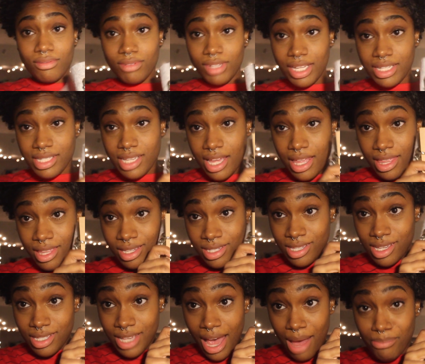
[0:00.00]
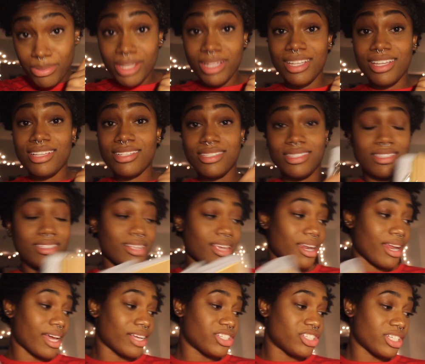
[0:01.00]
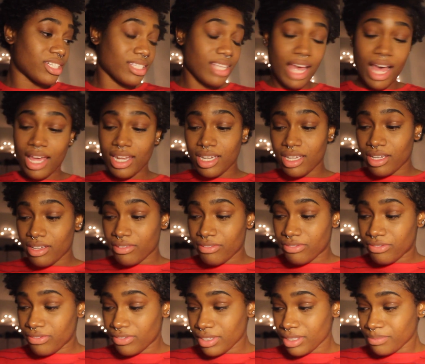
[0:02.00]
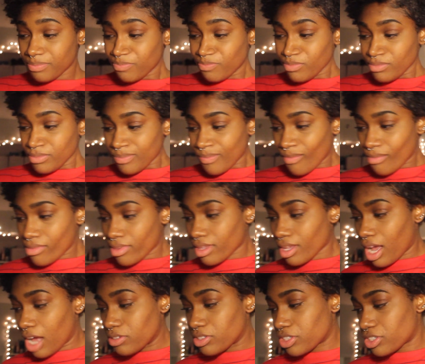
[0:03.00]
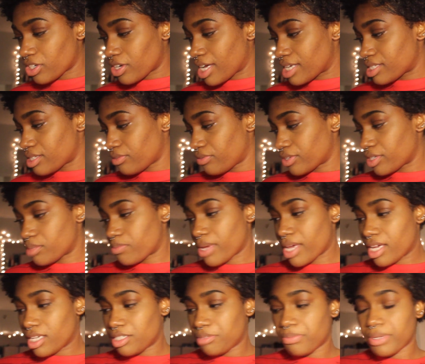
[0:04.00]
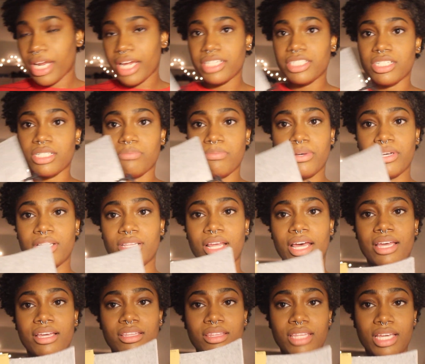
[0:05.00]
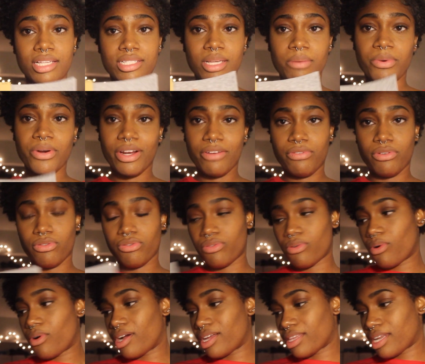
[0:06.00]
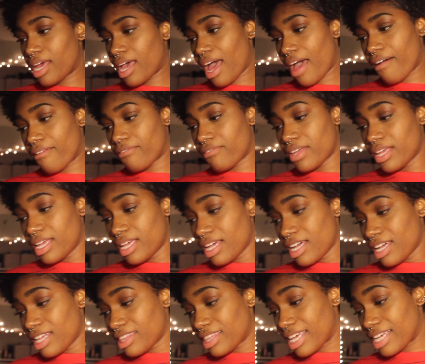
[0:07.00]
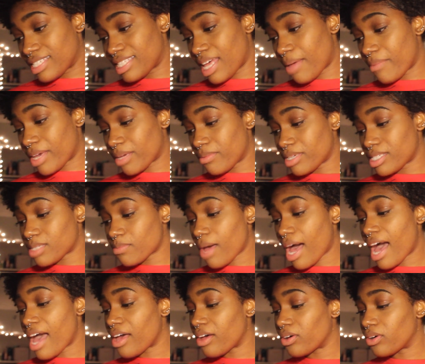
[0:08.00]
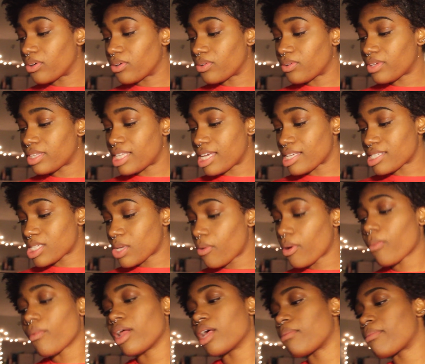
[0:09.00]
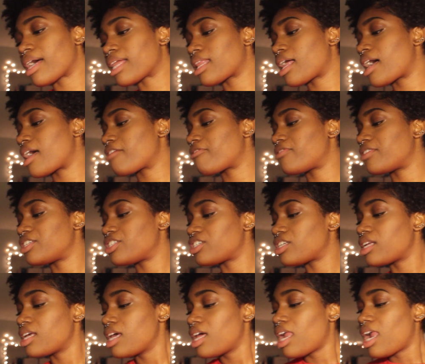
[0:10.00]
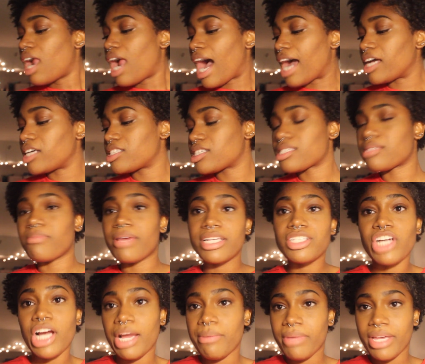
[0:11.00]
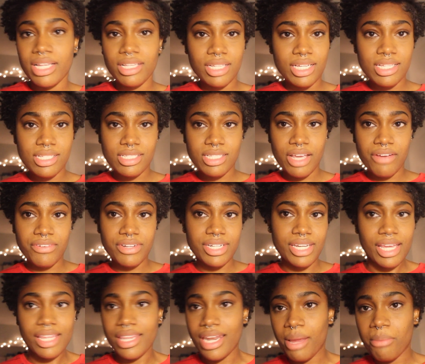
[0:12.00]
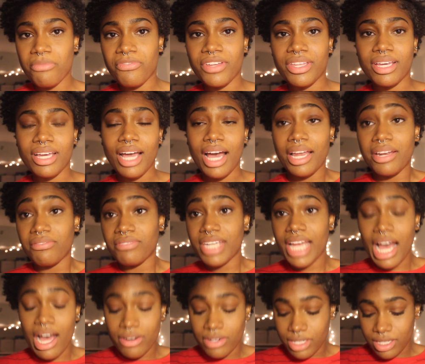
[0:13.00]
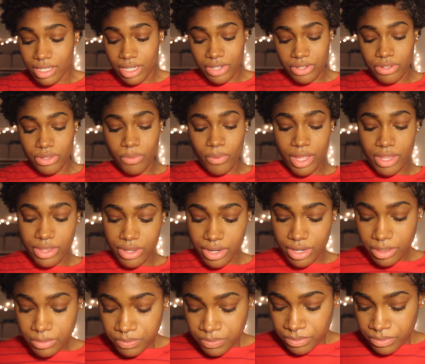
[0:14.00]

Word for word: they say it says happy list, and I just kind of, I'll just show you guys the first page, but I just put like things I'm grateful for, and then I have things that make me smile, things going well in my life, and I just make try and make a list every day that I'm feeling kind of down and under the weather.